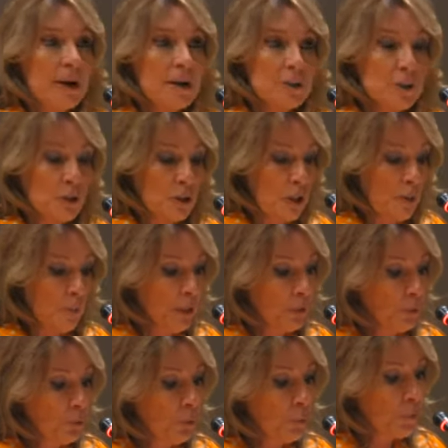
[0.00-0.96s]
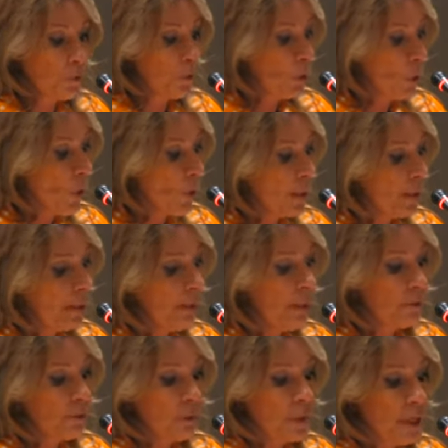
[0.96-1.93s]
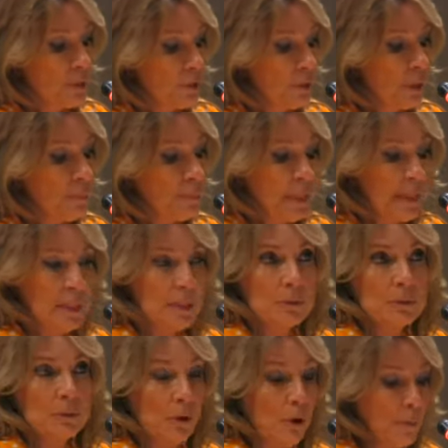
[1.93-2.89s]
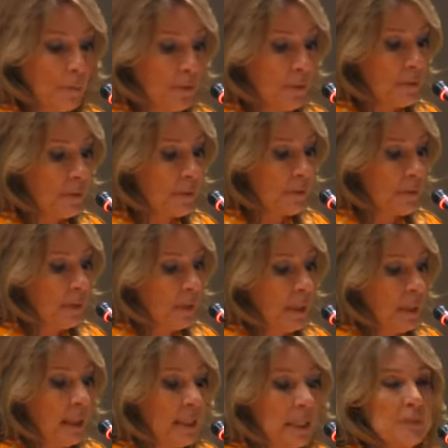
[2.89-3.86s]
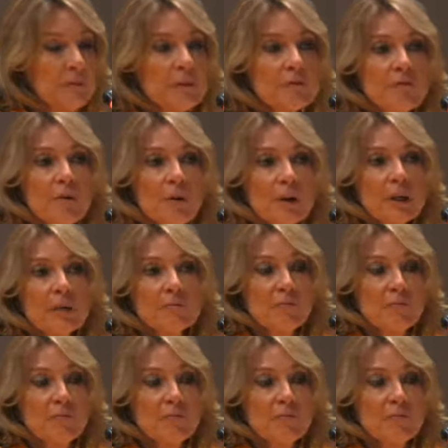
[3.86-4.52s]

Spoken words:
large economic groups, local and international media conglomerates, and even foreign